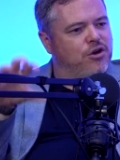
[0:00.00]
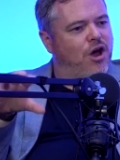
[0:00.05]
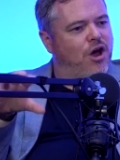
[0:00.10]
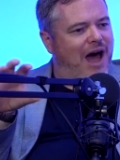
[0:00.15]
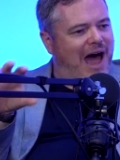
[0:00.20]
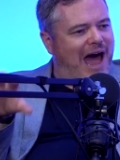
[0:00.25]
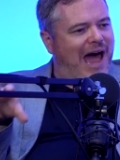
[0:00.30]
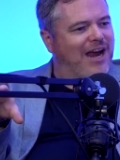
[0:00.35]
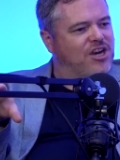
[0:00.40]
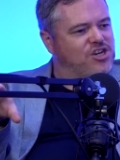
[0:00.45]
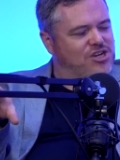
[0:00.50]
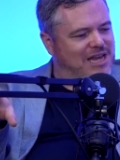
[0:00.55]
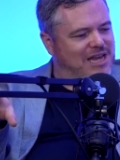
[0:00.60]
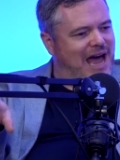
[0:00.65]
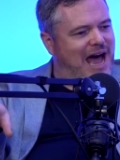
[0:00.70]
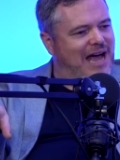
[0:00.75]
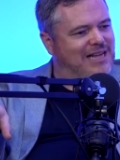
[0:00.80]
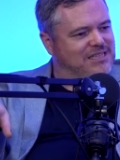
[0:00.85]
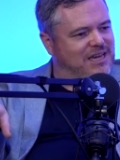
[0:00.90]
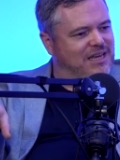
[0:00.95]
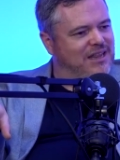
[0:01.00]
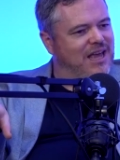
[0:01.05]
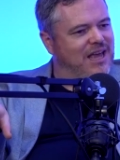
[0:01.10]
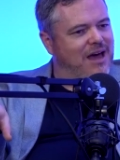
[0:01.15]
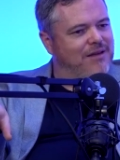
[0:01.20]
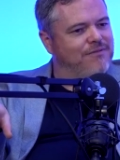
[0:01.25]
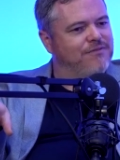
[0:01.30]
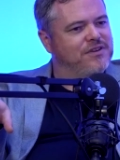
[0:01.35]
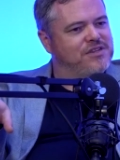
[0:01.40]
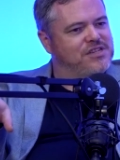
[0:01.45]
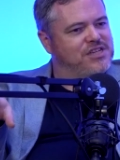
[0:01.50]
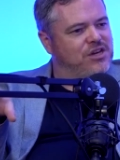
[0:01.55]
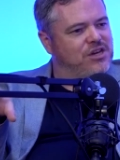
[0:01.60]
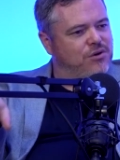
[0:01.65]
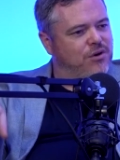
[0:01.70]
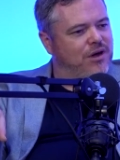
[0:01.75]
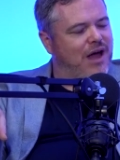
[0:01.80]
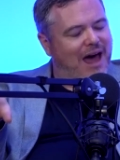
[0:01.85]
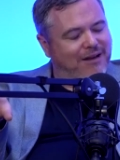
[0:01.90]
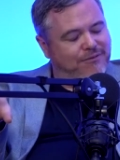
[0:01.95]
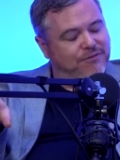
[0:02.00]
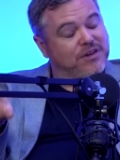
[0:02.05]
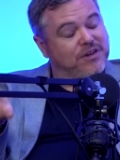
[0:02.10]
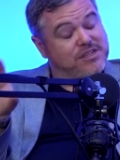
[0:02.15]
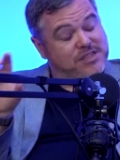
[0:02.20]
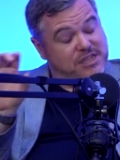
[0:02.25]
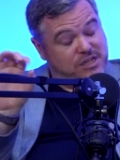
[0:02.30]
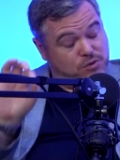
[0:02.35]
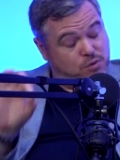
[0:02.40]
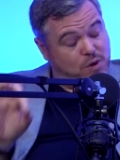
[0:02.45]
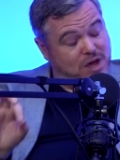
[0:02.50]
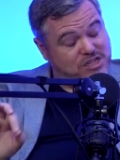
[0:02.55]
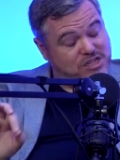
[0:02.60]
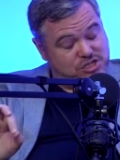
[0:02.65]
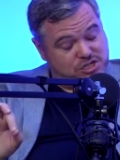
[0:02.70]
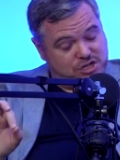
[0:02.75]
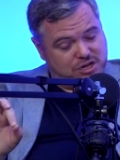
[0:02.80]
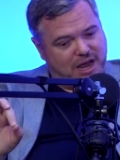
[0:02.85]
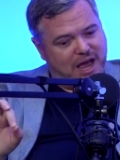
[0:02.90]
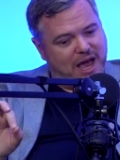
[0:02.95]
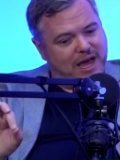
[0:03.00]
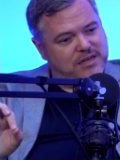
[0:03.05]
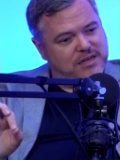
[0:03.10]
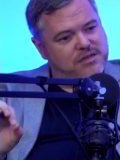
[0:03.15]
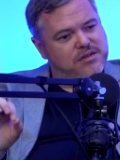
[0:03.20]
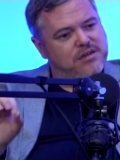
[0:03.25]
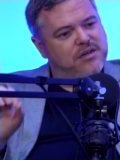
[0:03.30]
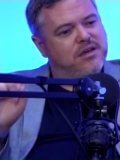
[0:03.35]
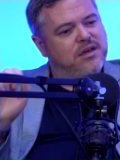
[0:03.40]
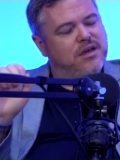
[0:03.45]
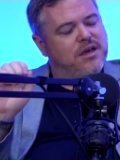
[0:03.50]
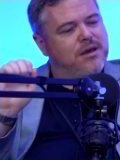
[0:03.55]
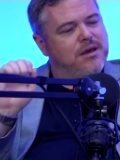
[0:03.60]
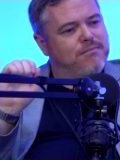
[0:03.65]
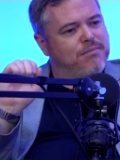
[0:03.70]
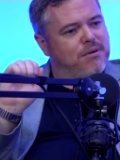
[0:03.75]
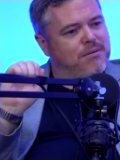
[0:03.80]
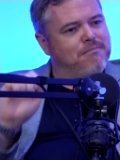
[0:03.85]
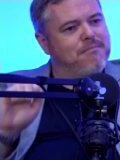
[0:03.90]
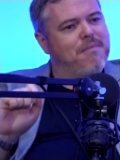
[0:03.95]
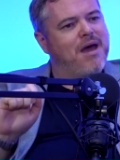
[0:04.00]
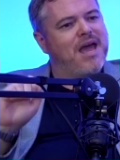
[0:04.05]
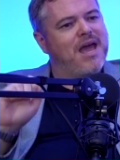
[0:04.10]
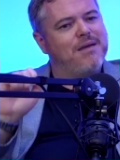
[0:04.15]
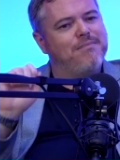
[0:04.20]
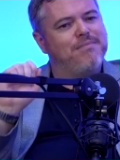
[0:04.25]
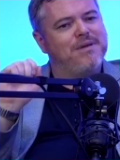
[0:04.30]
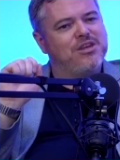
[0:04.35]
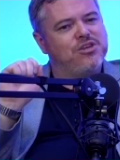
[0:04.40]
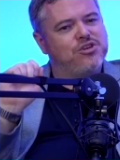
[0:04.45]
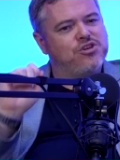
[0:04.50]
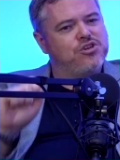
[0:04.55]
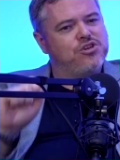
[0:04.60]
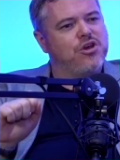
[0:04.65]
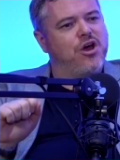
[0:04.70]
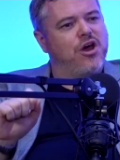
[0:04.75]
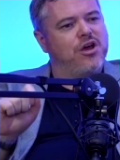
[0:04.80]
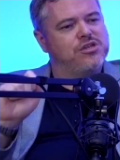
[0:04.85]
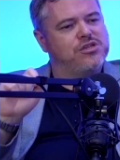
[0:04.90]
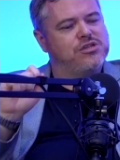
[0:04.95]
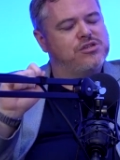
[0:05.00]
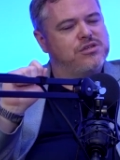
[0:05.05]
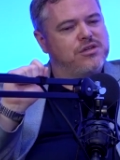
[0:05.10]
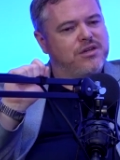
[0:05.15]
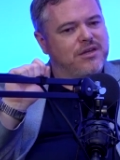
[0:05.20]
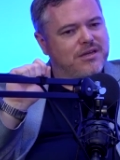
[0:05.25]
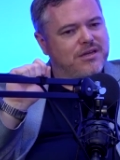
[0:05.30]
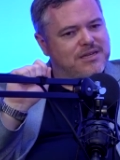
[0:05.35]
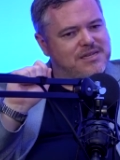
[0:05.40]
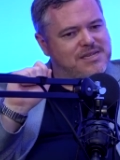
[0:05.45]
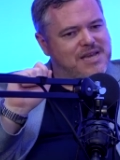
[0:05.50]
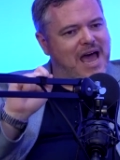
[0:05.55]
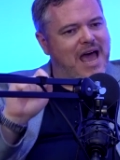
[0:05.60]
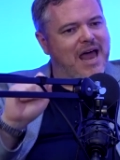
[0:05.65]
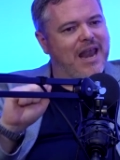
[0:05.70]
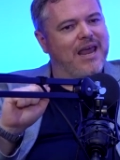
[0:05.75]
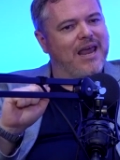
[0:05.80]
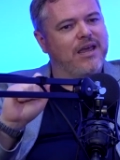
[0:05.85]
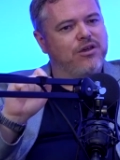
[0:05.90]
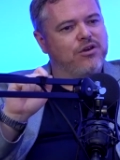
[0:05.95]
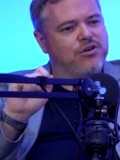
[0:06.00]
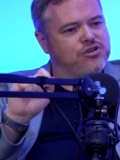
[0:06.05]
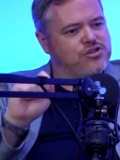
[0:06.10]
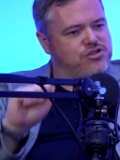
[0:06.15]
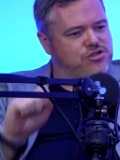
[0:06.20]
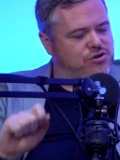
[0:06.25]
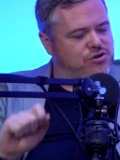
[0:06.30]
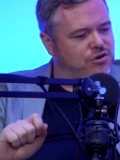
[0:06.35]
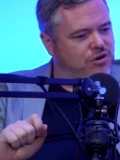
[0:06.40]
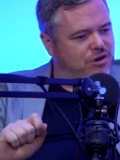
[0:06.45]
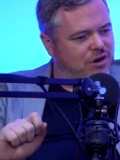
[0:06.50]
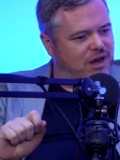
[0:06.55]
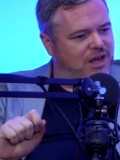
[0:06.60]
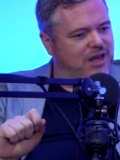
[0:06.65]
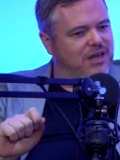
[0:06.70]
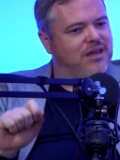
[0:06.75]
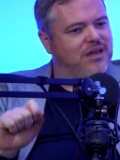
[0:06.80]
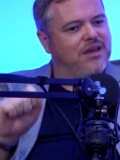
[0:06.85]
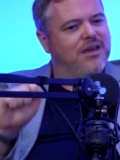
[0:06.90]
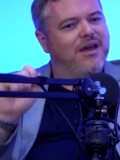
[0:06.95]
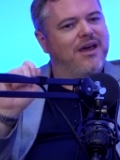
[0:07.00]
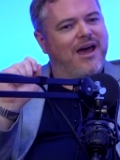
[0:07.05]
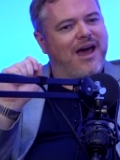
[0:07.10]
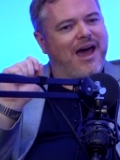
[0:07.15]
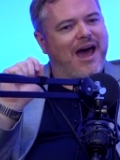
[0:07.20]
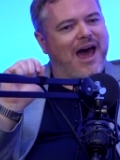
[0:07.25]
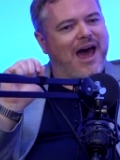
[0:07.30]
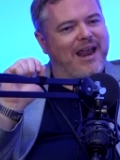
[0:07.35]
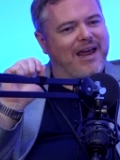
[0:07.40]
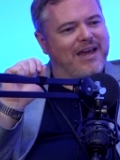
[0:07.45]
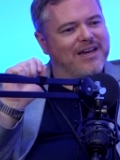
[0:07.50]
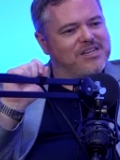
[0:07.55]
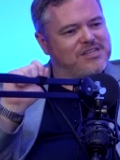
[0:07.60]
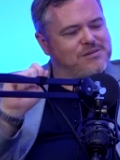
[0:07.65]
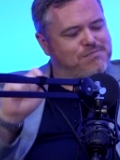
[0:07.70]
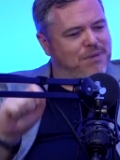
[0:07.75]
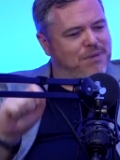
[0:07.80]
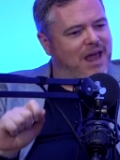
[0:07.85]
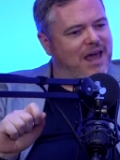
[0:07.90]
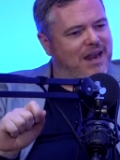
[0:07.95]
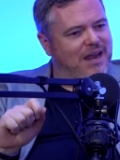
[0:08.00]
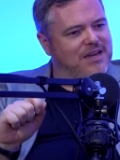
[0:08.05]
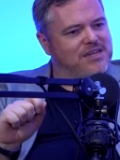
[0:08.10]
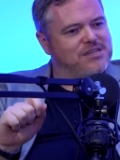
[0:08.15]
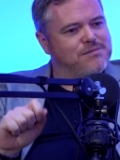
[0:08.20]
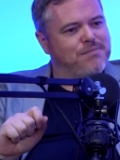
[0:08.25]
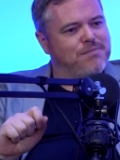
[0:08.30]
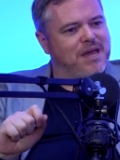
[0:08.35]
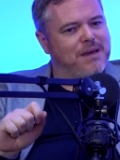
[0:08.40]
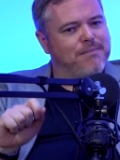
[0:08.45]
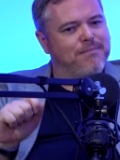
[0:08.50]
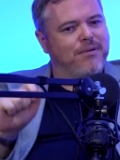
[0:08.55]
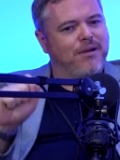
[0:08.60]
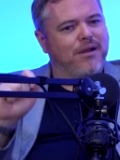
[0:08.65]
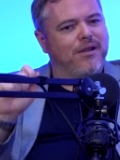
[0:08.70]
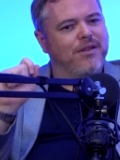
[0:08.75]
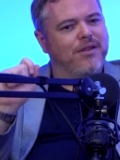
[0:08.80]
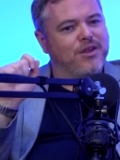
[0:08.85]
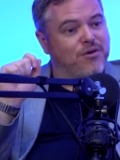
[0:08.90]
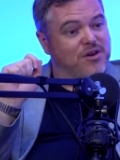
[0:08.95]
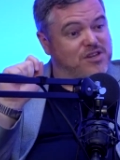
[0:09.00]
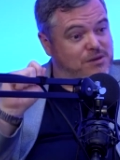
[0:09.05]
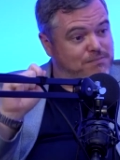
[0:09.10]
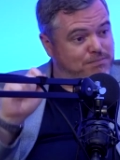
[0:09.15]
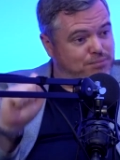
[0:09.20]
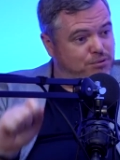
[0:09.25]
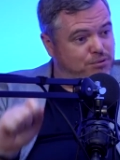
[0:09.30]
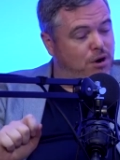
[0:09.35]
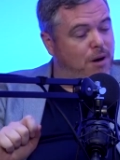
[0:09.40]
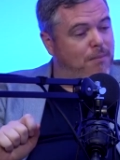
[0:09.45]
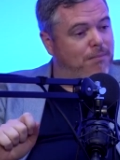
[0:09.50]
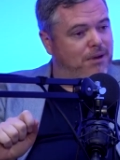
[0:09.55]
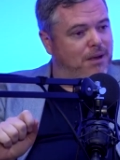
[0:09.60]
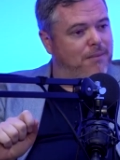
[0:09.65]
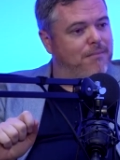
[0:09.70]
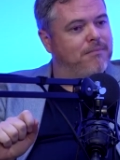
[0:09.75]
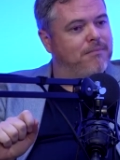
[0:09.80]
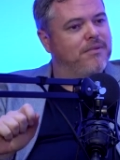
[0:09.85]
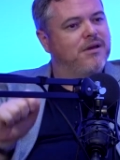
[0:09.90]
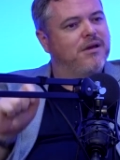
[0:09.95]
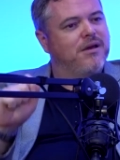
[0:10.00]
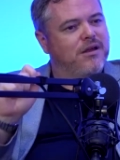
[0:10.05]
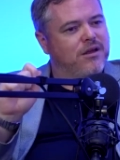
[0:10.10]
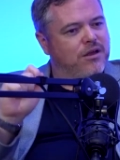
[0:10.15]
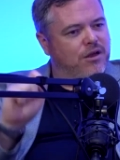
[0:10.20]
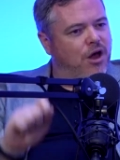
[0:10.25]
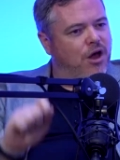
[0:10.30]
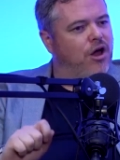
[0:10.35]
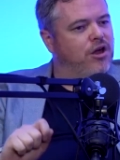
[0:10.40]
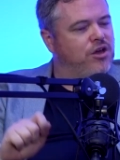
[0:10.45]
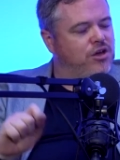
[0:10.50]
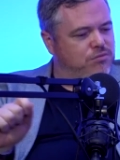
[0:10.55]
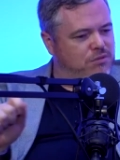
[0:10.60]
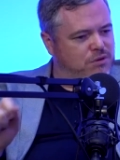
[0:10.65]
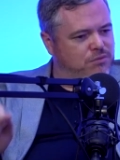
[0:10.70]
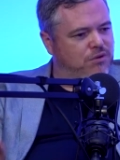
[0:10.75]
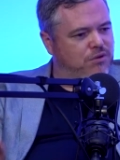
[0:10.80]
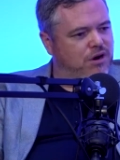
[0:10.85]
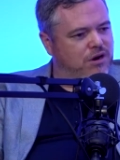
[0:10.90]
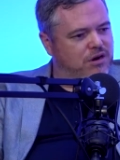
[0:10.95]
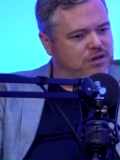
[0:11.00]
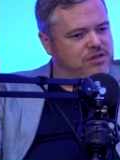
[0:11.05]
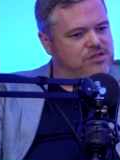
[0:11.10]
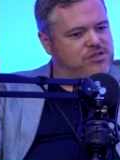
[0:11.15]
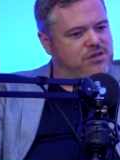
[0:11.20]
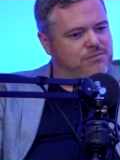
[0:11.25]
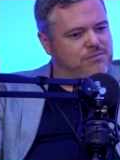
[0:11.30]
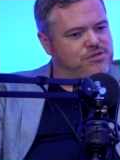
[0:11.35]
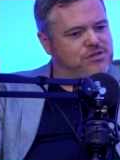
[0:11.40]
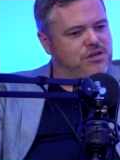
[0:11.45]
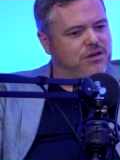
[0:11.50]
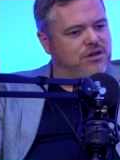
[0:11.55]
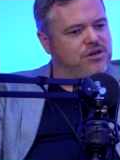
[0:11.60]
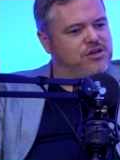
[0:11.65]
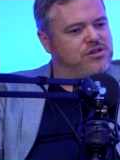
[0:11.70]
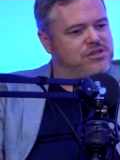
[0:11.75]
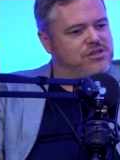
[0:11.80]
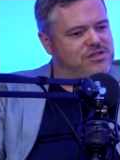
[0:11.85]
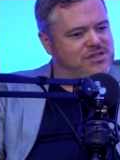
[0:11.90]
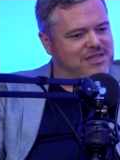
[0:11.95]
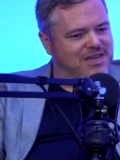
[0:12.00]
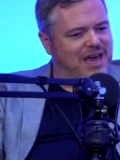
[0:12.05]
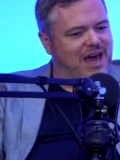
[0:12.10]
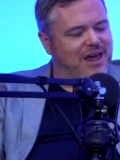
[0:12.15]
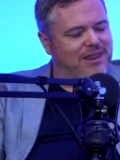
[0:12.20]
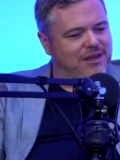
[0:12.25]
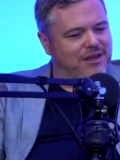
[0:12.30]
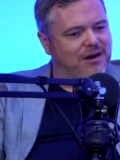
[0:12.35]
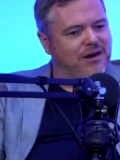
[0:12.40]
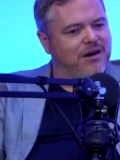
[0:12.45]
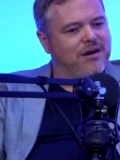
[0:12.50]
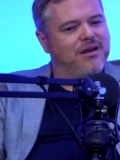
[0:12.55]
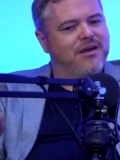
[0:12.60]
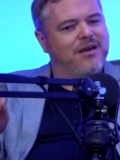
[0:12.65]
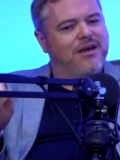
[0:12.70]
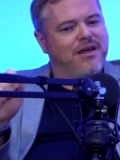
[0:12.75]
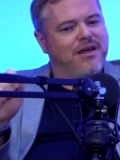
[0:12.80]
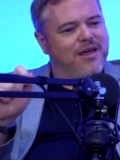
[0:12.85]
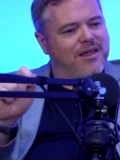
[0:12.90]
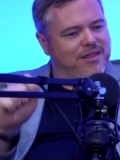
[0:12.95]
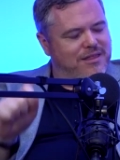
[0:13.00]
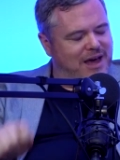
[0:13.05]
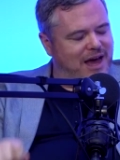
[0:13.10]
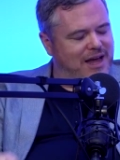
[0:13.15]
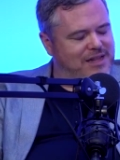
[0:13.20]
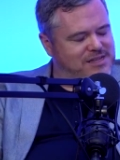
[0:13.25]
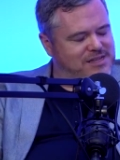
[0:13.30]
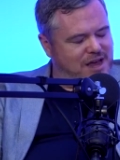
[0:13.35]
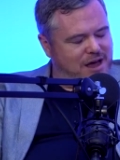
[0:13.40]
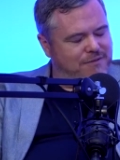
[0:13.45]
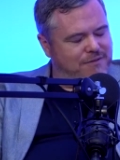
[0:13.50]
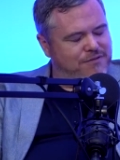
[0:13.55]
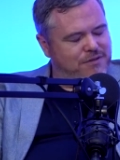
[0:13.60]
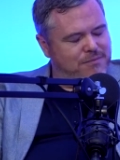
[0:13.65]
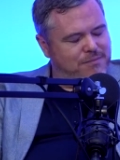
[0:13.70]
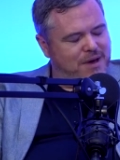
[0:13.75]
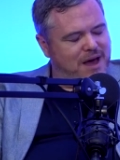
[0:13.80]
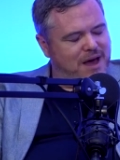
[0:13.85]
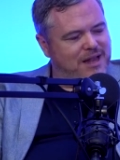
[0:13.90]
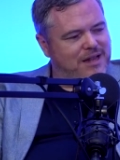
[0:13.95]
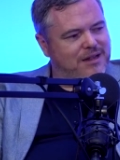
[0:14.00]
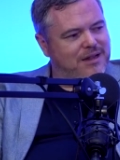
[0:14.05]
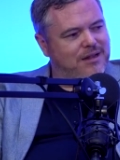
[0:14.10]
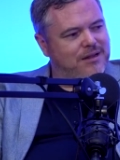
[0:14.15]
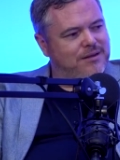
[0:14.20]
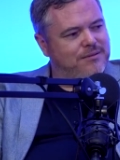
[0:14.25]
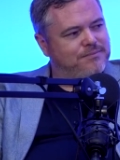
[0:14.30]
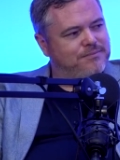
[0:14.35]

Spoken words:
not actually asking the advocacy question yet, but maybe just telling your story and explaining to people there is a problem. Now can we work on some solutions together? That's half the battle.